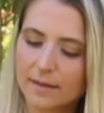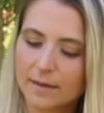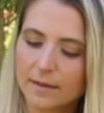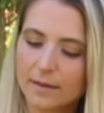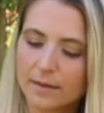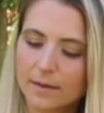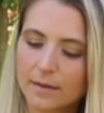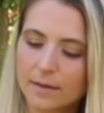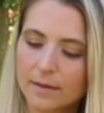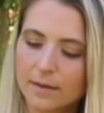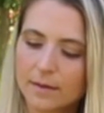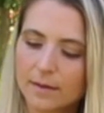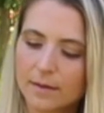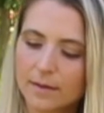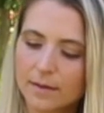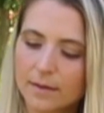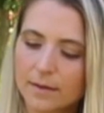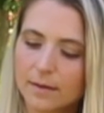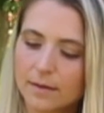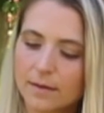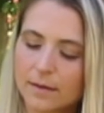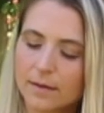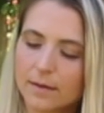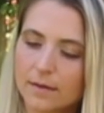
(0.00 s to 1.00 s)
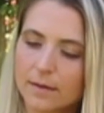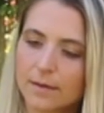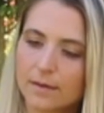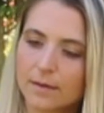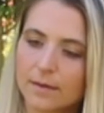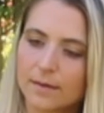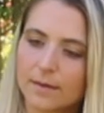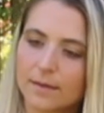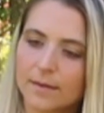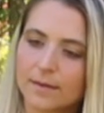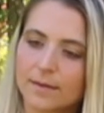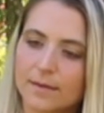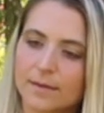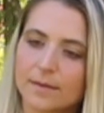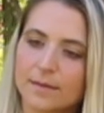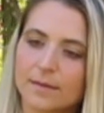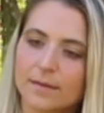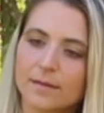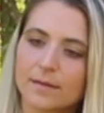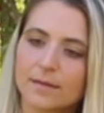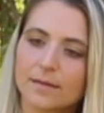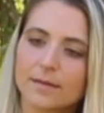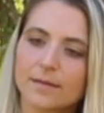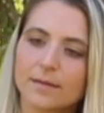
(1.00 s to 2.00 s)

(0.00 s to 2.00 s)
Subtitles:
No one is speaking in this clip.